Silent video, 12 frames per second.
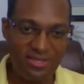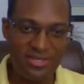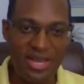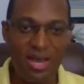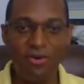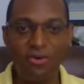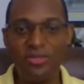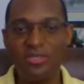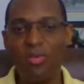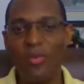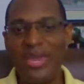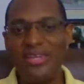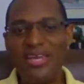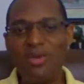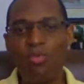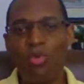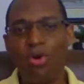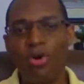Now, the way they
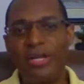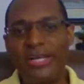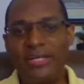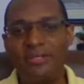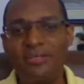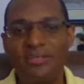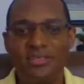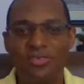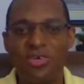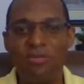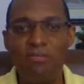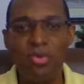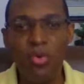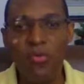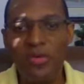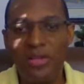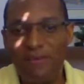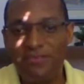worded the
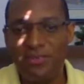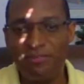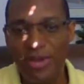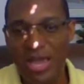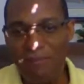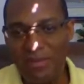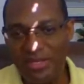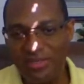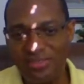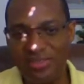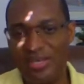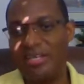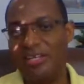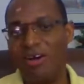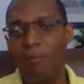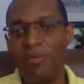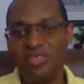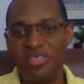removal of the prime minister and the
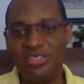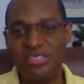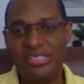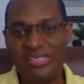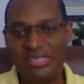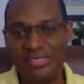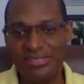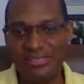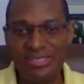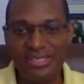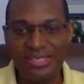opposition leader